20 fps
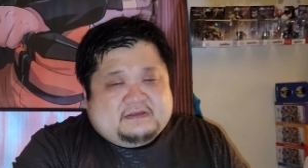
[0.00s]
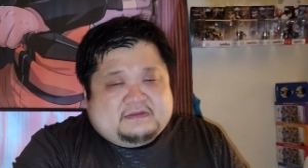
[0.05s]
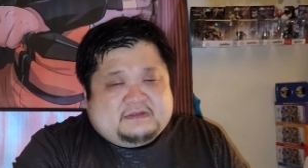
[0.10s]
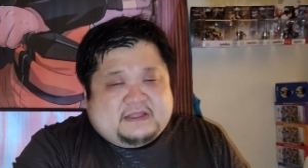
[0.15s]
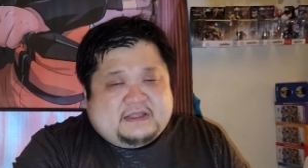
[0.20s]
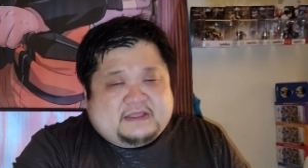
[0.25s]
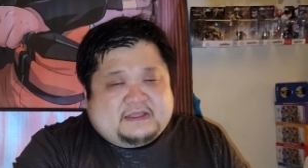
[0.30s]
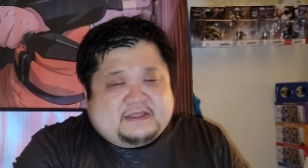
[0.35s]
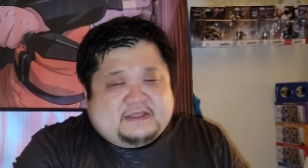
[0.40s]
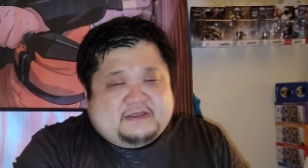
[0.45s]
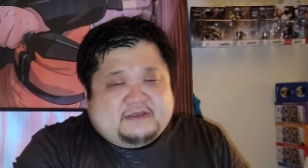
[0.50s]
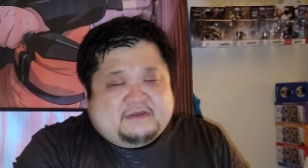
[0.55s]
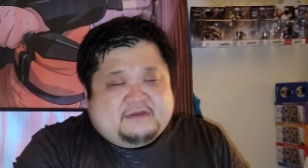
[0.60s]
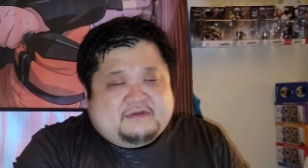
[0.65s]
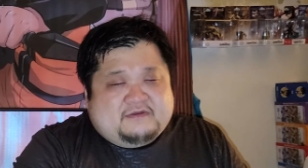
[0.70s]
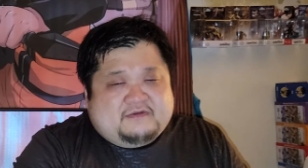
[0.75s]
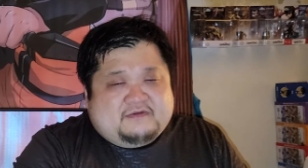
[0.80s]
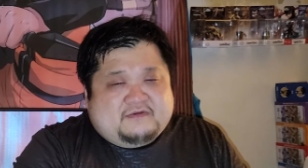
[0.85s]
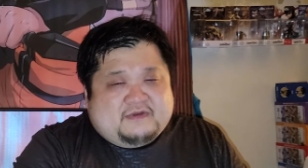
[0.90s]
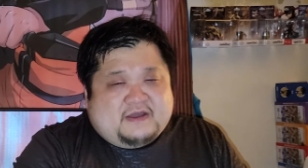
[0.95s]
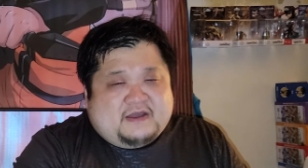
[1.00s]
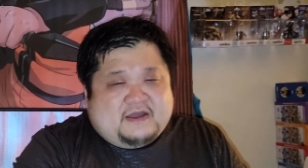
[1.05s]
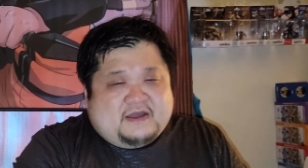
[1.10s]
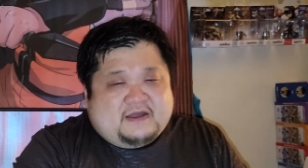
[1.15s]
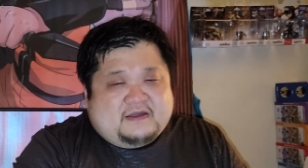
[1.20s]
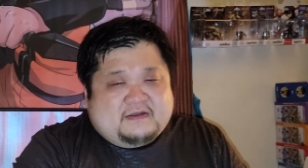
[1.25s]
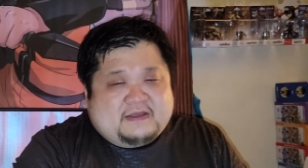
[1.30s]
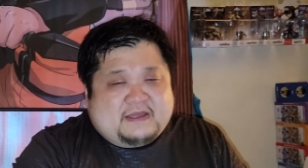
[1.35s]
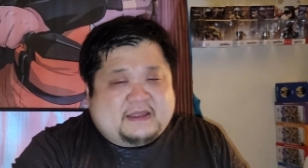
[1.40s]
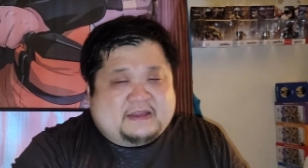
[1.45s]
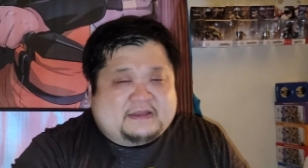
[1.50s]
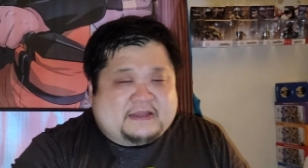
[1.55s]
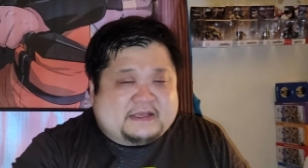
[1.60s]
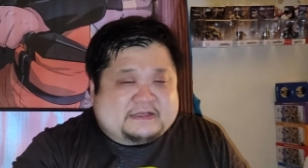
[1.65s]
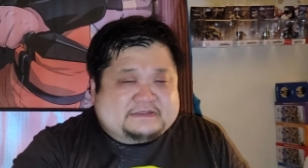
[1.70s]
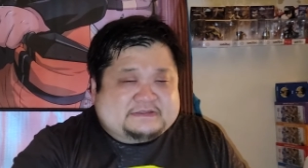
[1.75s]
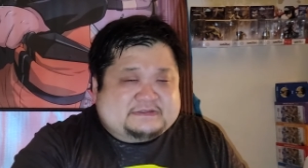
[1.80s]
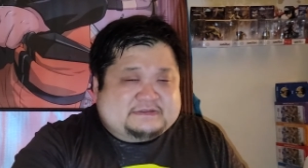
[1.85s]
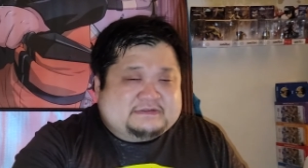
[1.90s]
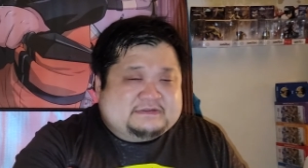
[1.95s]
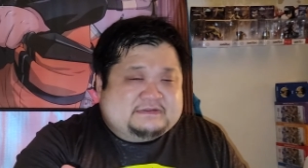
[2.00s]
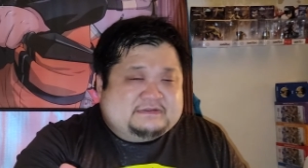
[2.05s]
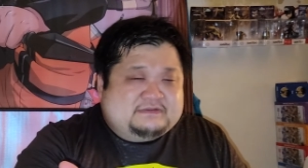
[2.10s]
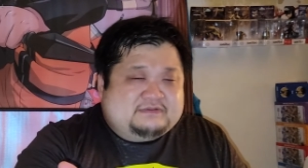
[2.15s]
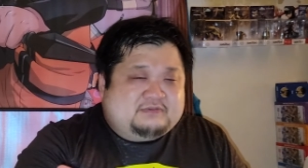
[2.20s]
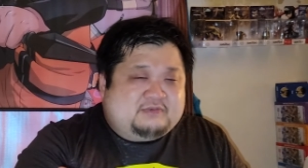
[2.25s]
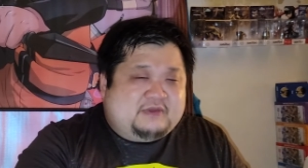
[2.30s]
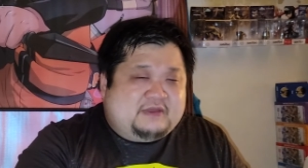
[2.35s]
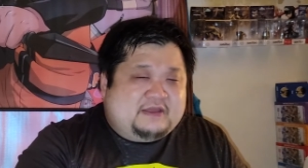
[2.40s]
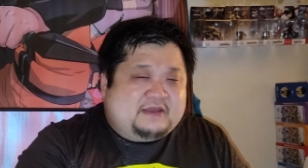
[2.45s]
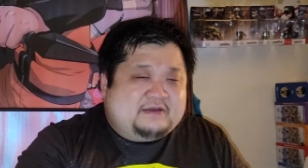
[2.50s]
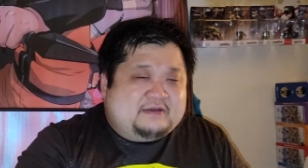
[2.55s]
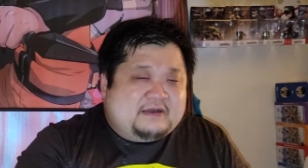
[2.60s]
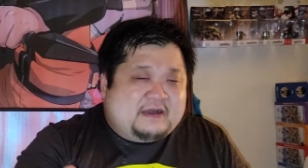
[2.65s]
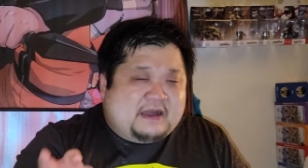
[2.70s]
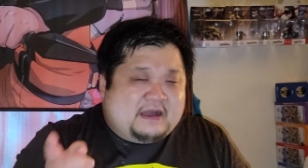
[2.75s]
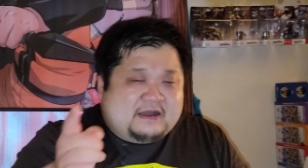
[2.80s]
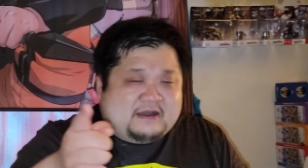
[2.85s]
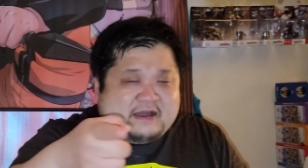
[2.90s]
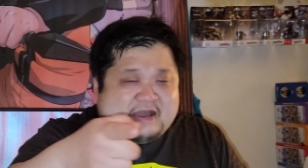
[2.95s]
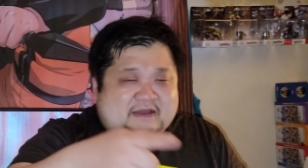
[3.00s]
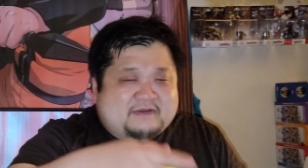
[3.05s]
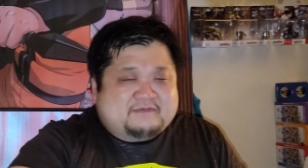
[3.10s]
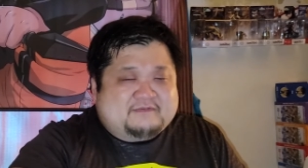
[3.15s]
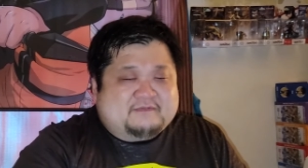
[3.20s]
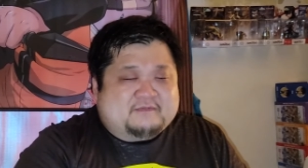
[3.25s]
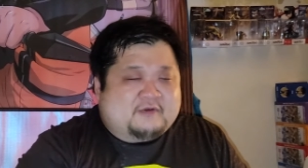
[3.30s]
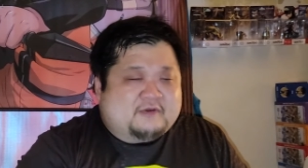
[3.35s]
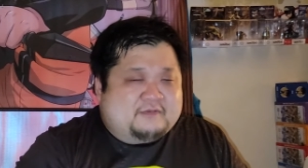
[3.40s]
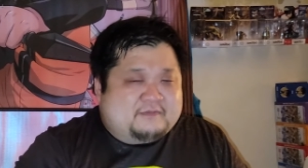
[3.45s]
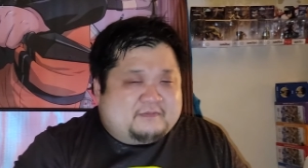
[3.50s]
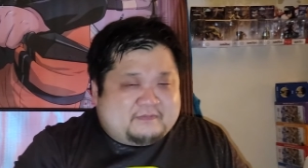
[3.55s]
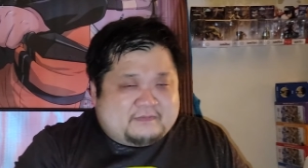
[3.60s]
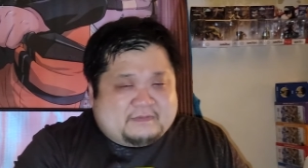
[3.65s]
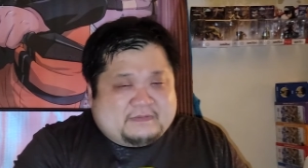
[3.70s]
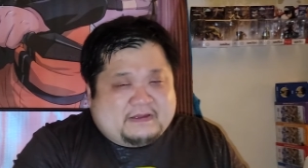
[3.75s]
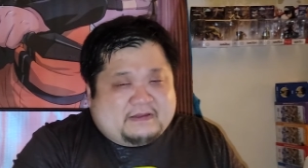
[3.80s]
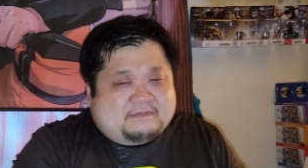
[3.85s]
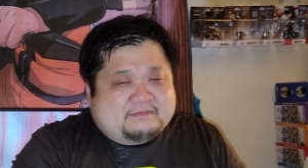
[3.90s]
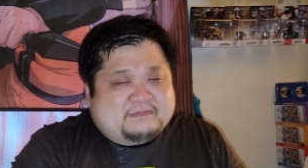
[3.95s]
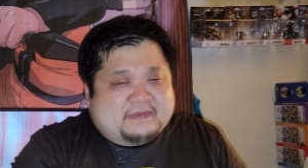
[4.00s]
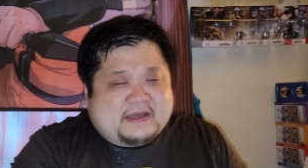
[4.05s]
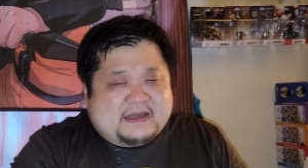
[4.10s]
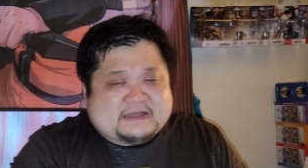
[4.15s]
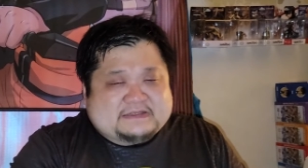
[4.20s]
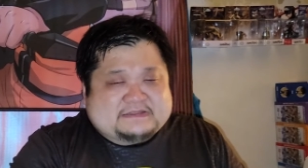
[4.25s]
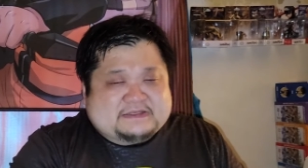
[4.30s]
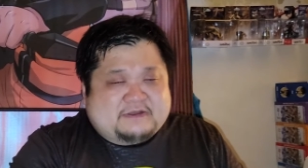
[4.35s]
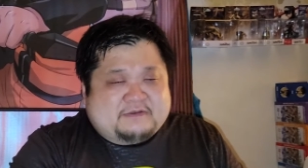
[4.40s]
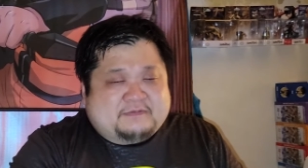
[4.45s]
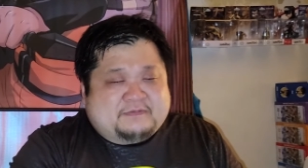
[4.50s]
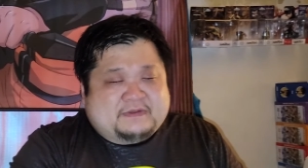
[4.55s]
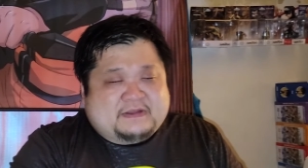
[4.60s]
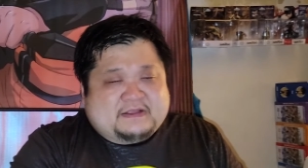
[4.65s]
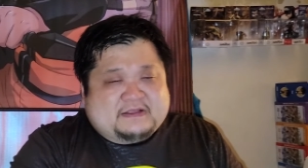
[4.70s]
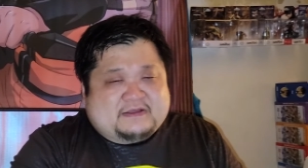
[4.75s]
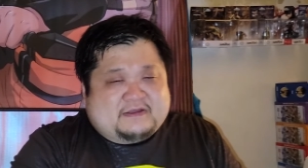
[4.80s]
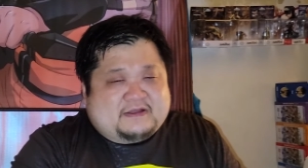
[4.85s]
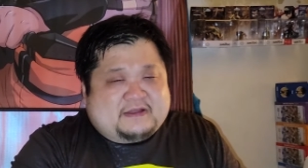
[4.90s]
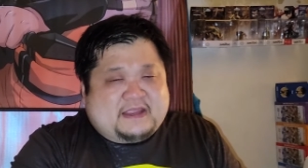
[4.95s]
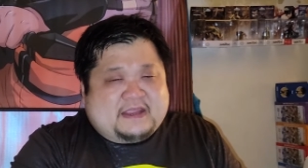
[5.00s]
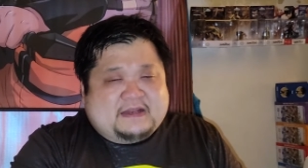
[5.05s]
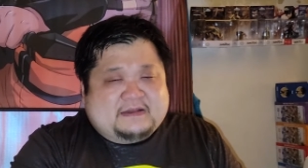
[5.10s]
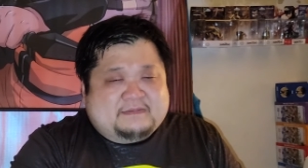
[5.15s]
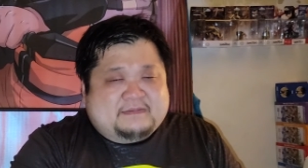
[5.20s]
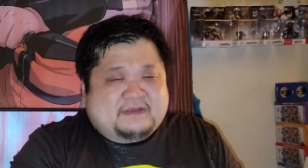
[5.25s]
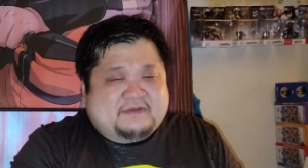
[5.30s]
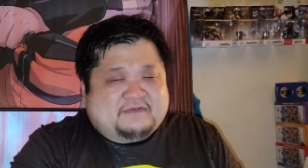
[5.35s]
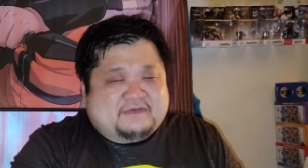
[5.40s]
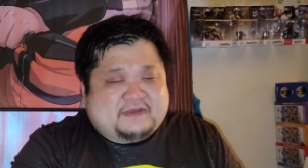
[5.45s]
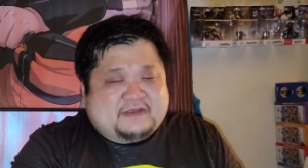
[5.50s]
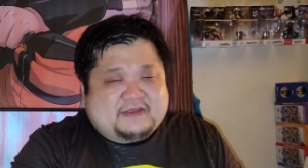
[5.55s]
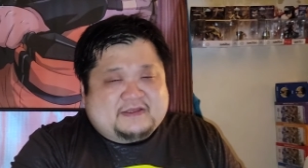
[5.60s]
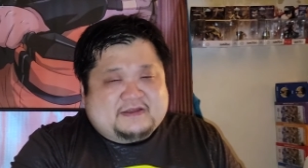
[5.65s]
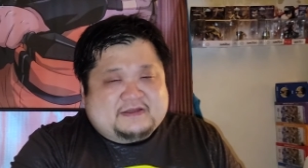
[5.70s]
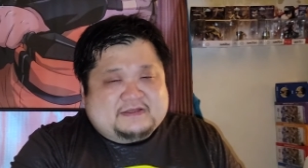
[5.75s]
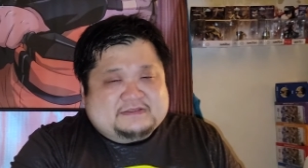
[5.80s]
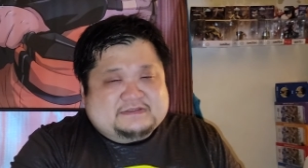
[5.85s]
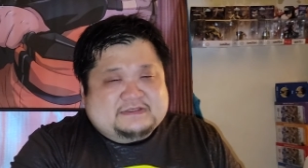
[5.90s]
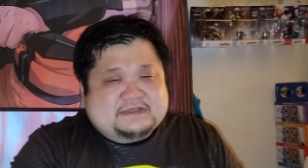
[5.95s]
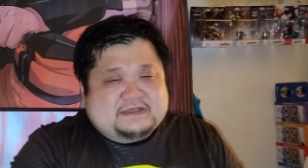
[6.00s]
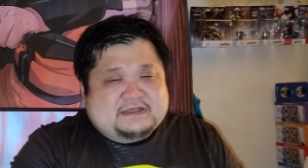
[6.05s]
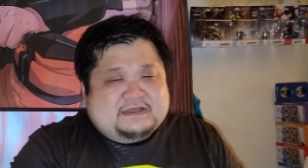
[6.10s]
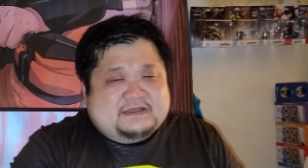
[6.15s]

Thank you. And next week I'll have more unbox opening on the anime figures.